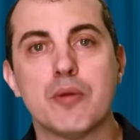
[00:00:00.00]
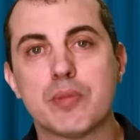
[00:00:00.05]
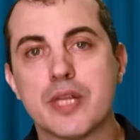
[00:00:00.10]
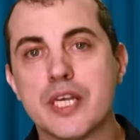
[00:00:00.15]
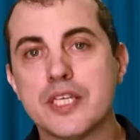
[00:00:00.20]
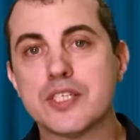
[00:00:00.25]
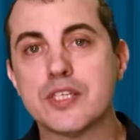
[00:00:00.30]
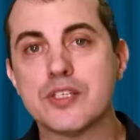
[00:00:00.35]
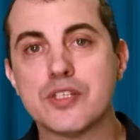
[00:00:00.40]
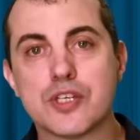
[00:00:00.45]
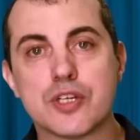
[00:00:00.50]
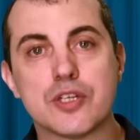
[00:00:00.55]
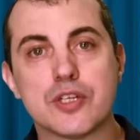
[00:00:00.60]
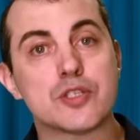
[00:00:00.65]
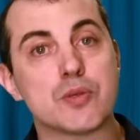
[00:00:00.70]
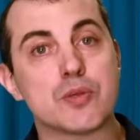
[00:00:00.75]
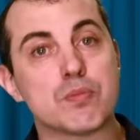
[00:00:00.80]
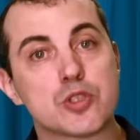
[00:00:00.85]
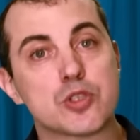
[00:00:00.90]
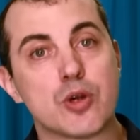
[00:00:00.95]
please
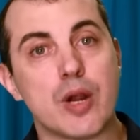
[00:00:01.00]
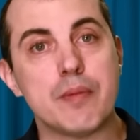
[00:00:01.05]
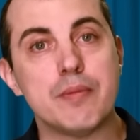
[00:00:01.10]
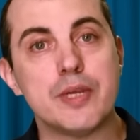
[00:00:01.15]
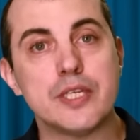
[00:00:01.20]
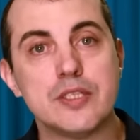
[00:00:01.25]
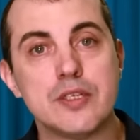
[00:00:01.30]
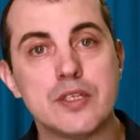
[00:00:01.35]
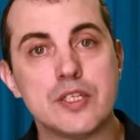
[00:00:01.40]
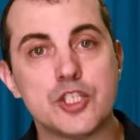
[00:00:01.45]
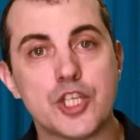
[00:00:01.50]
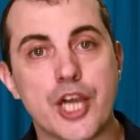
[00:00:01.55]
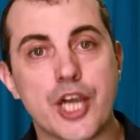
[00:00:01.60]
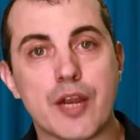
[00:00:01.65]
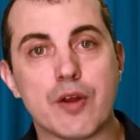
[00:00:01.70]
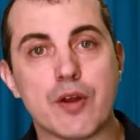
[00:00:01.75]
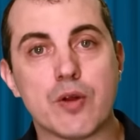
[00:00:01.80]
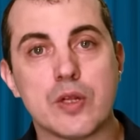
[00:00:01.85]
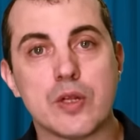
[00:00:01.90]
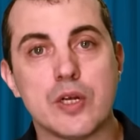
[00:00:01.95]
consider subscribing to the
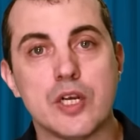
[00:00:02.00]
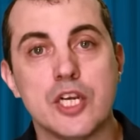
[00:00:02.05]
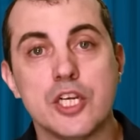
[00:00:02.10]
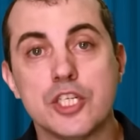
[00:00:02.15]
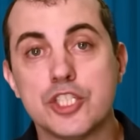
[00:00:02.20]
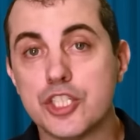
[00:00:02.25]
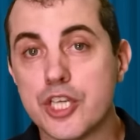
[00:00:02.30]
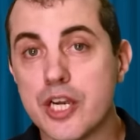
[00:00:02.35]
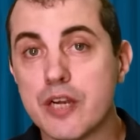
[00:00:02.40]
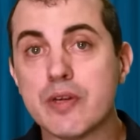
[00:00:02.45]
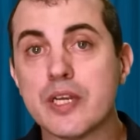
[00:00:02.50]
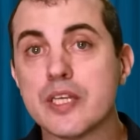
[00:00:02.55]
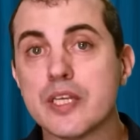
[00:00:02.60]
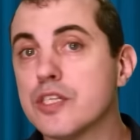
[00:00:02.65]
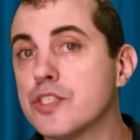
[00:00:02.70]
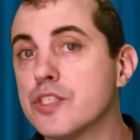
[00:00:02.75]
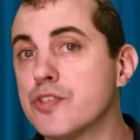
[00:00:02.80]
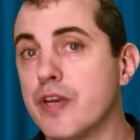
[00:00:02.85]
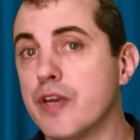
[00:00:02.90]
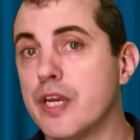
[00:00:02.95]
channel, sharing
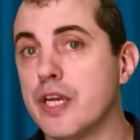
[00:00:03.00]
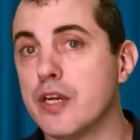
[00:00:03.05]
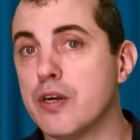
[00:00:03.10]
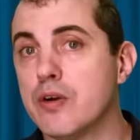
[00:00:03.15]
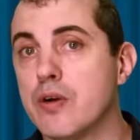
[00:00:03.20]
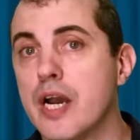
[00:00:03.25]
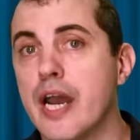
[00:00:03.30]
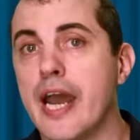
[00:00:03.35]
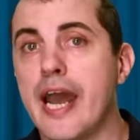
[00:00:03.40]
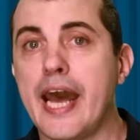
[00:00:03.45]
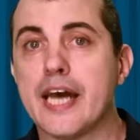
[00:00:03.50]
this video,